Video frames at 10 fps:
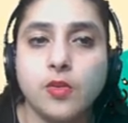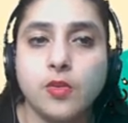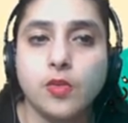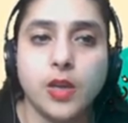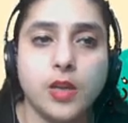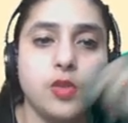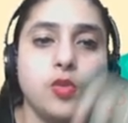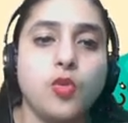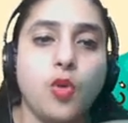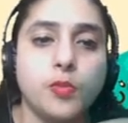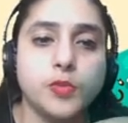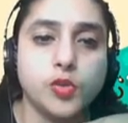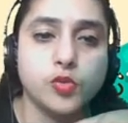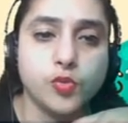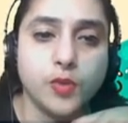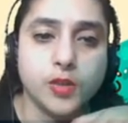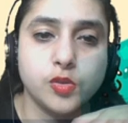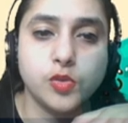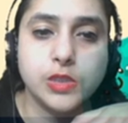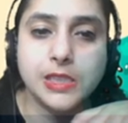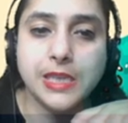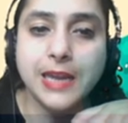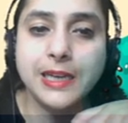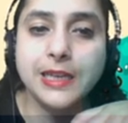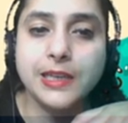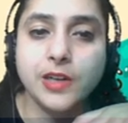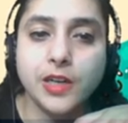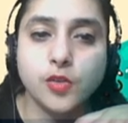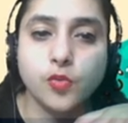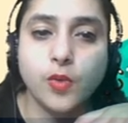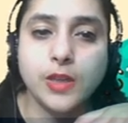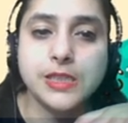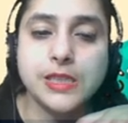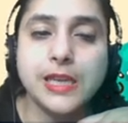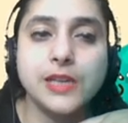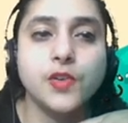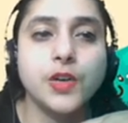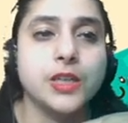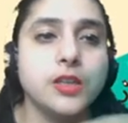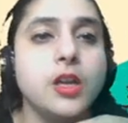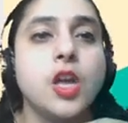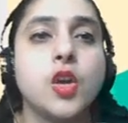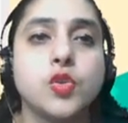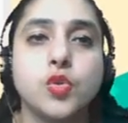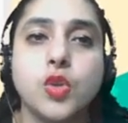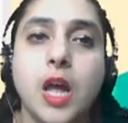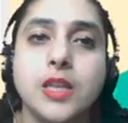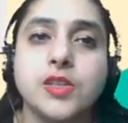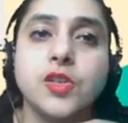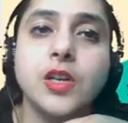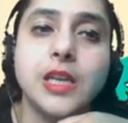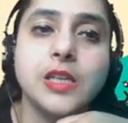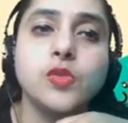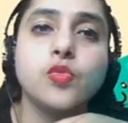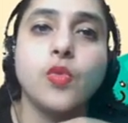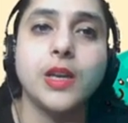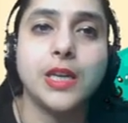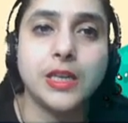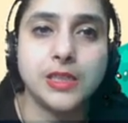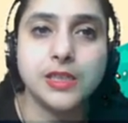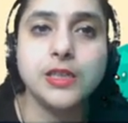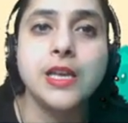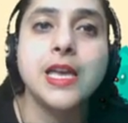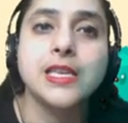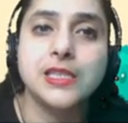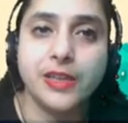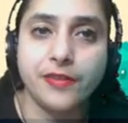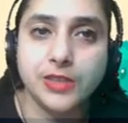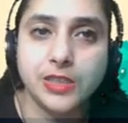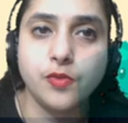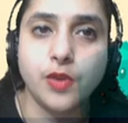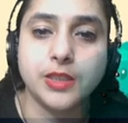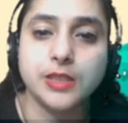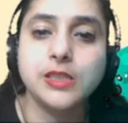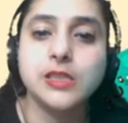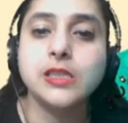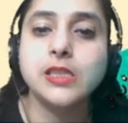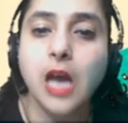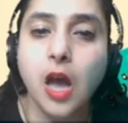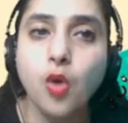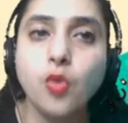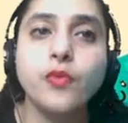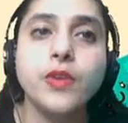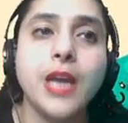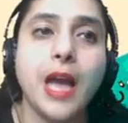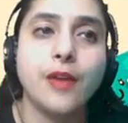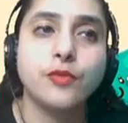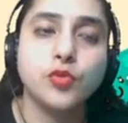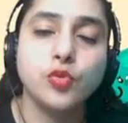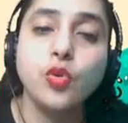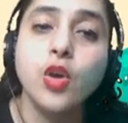okay, look, obtuse one. So it's slightly greater, one scale greater. So the answer is 171. This is how we have to